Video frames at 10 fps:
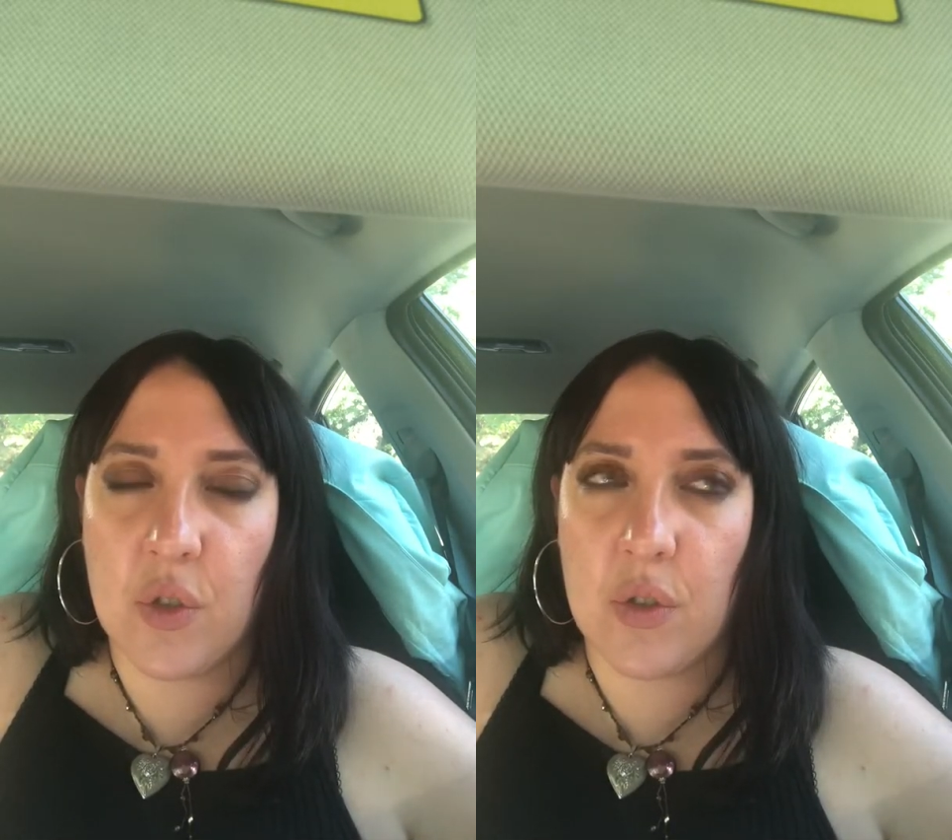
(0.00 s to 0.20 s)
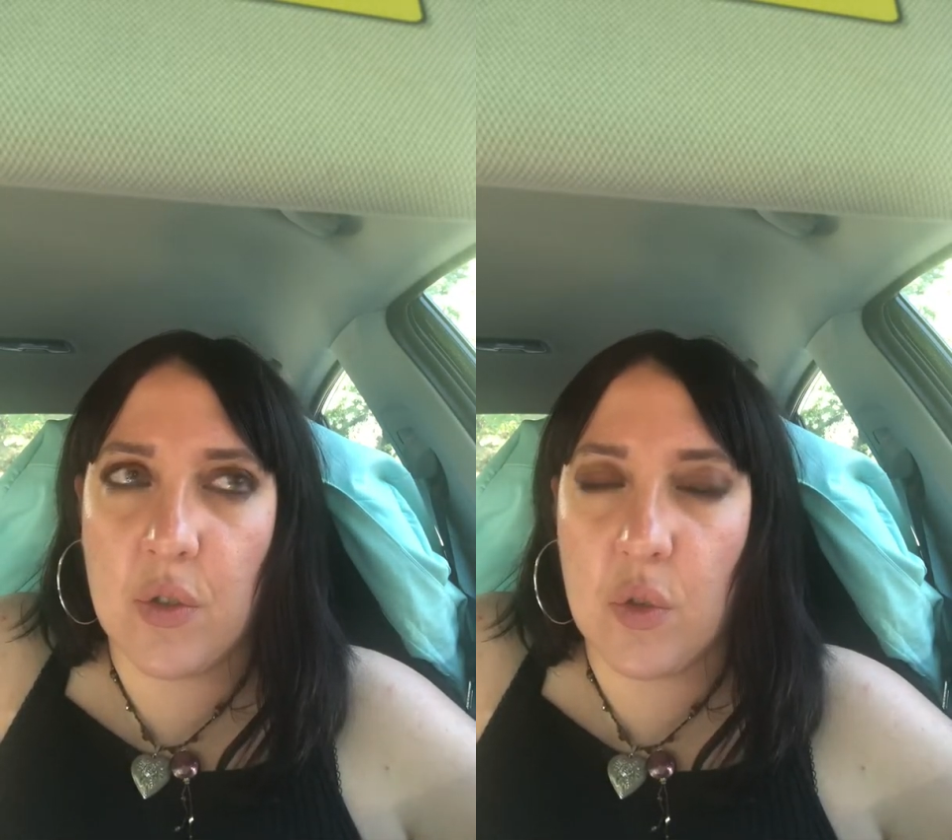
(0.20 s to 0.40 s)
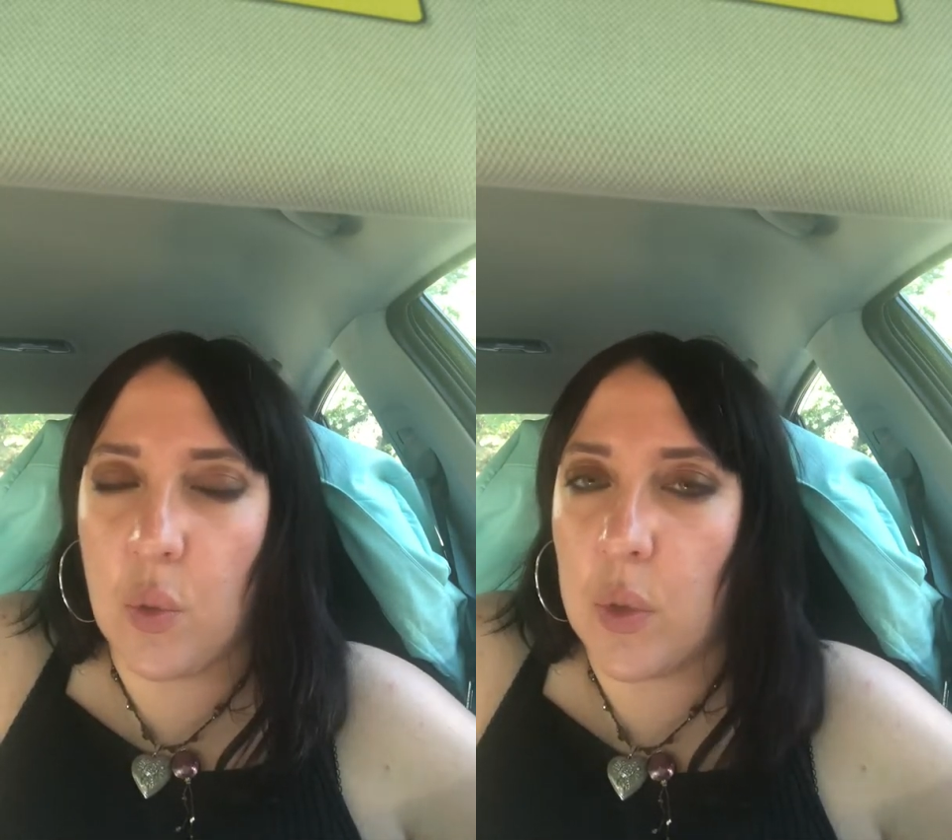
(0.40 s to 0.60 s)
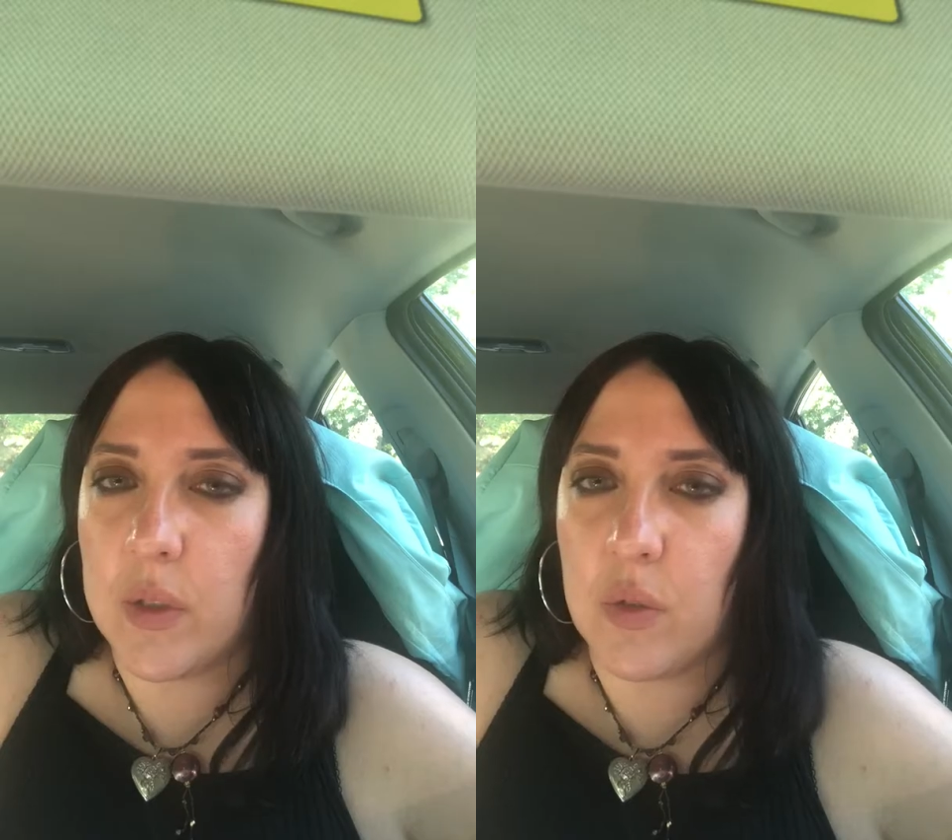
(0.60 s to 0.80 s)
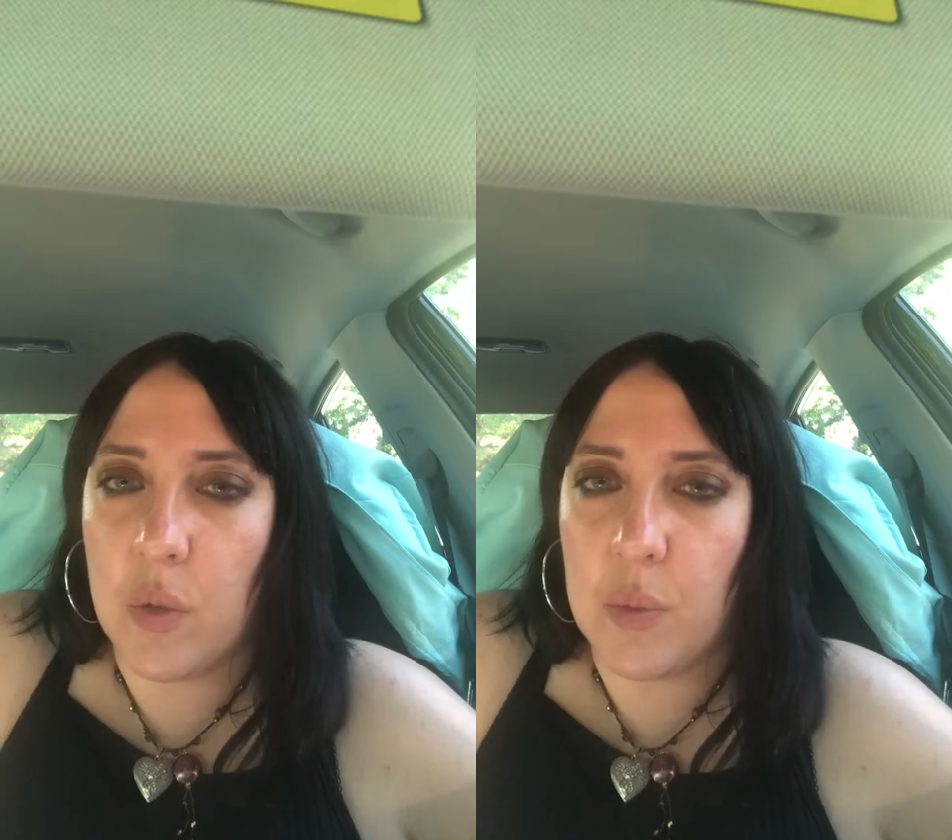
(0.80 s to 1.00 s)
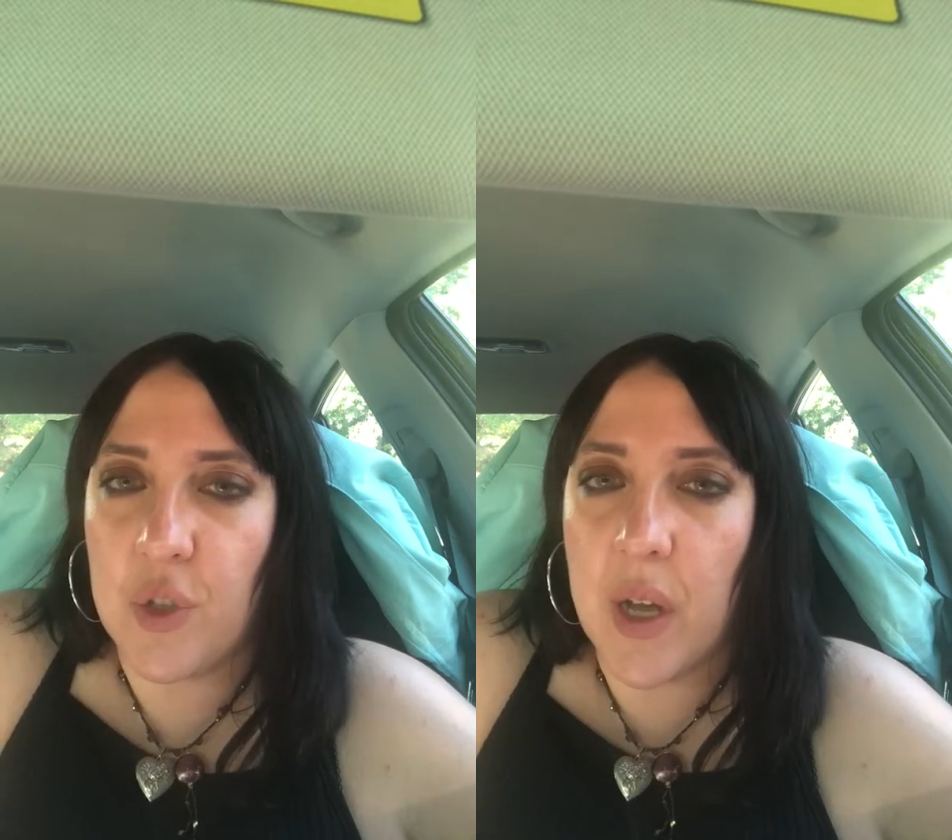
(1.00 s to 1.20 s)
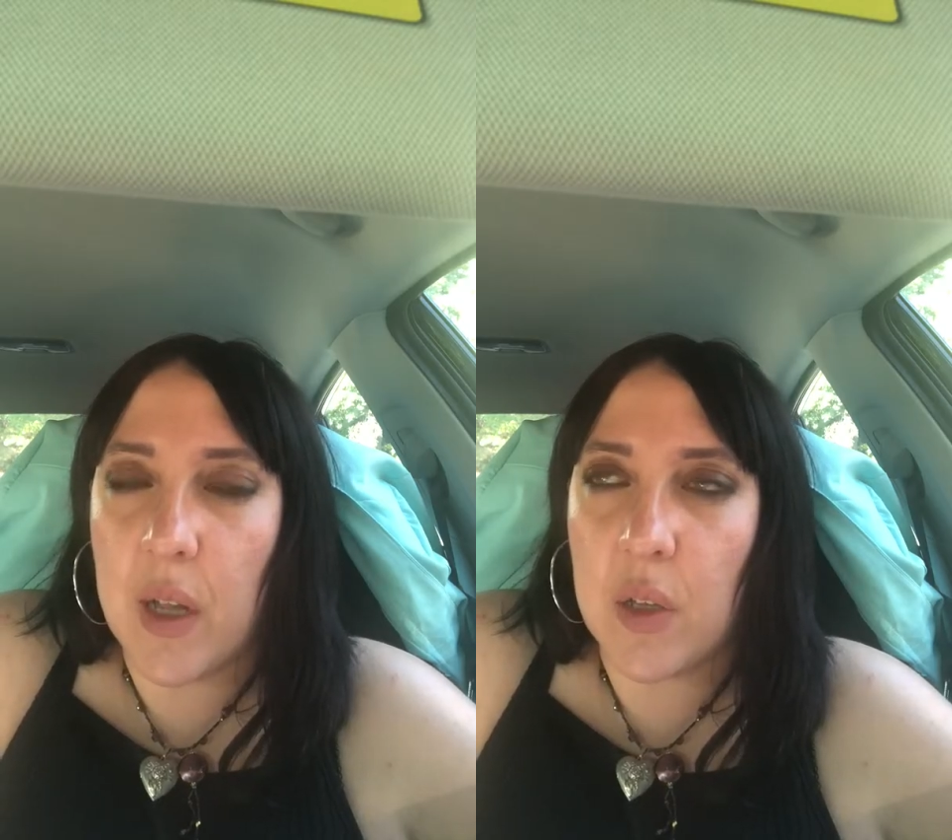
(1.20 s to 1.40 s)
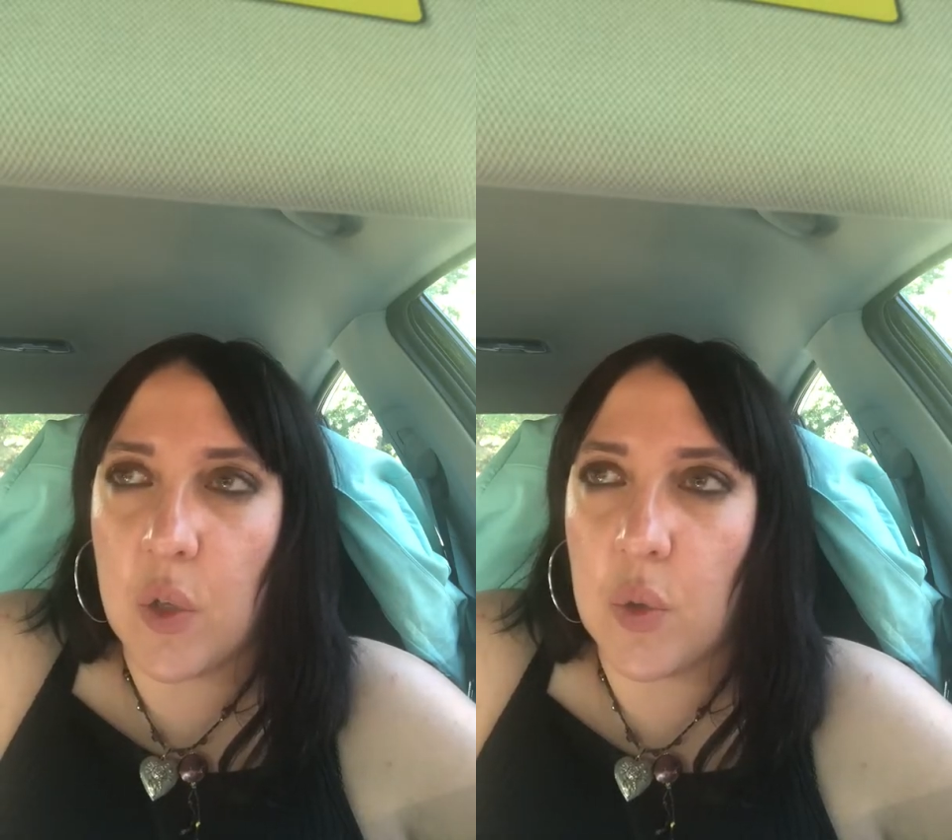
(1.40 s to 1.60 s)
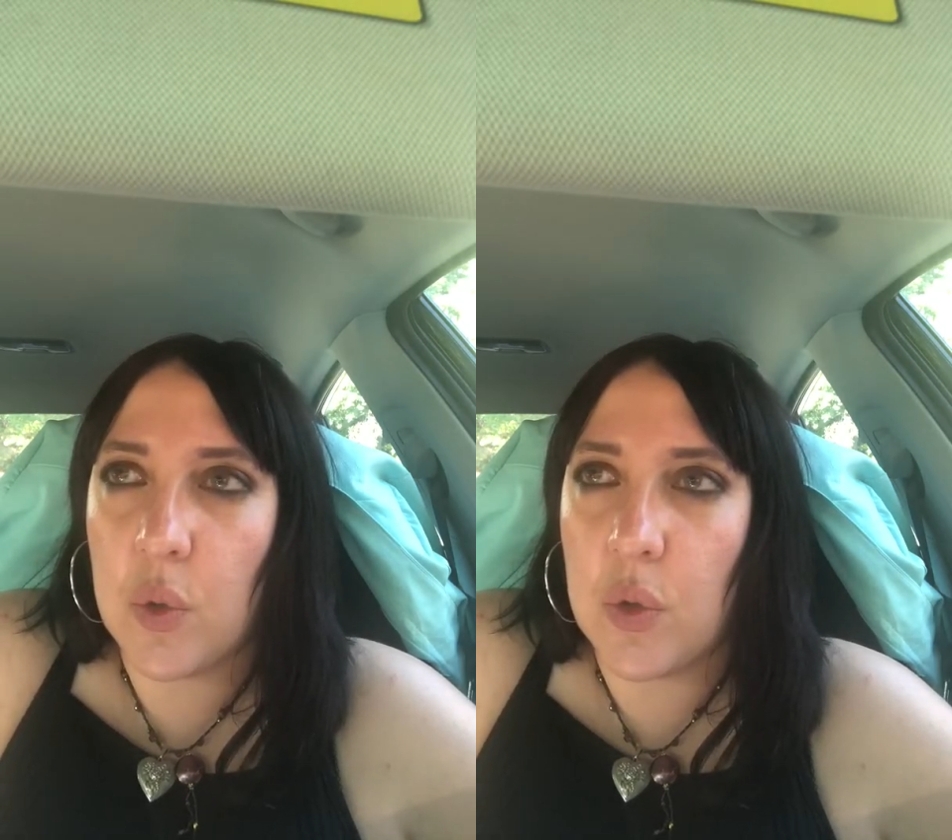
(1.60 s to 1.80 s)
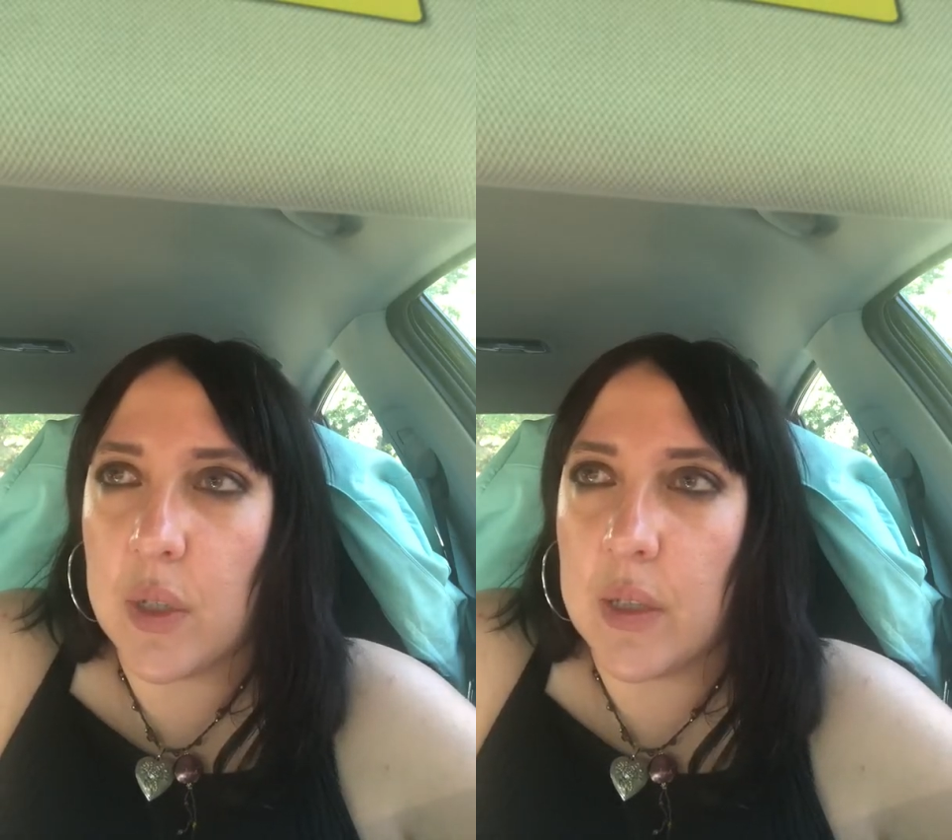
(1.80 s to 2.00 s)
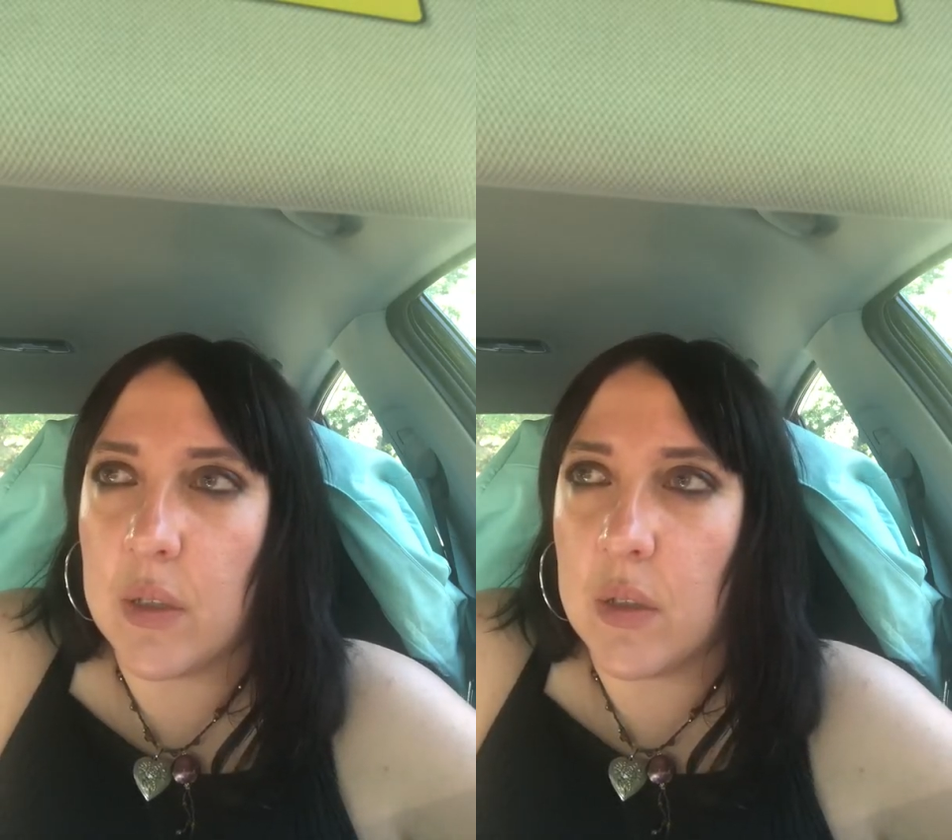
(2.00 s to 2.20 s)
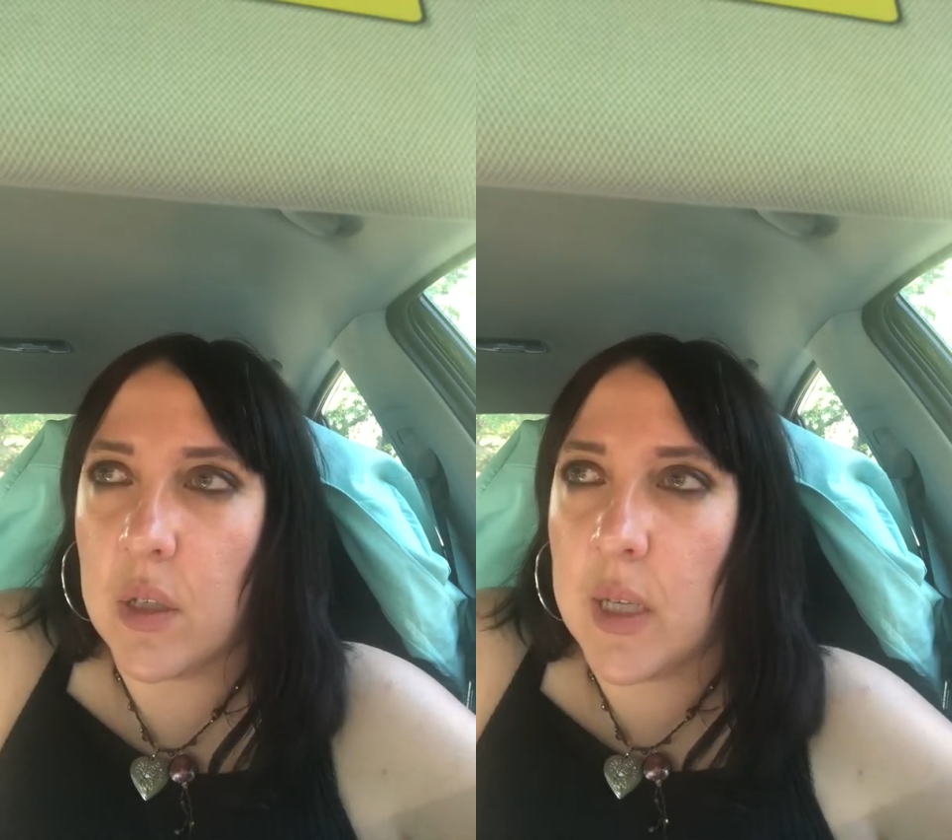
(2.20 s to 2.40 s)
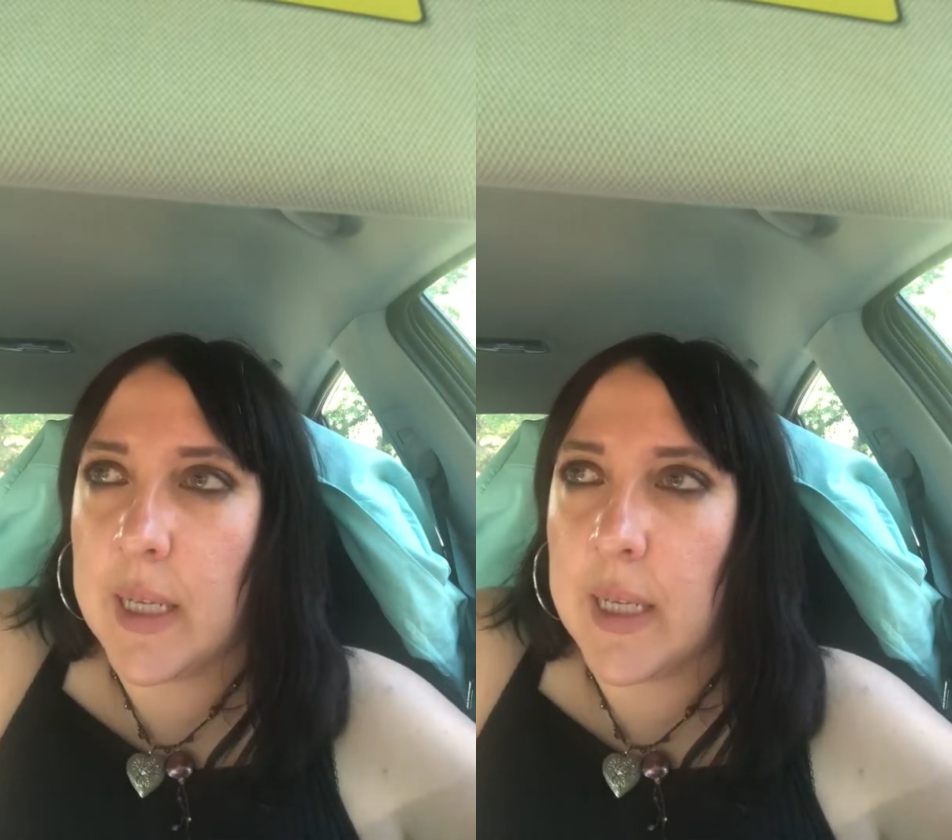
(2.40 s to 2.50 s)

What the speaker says: stories from childhood, and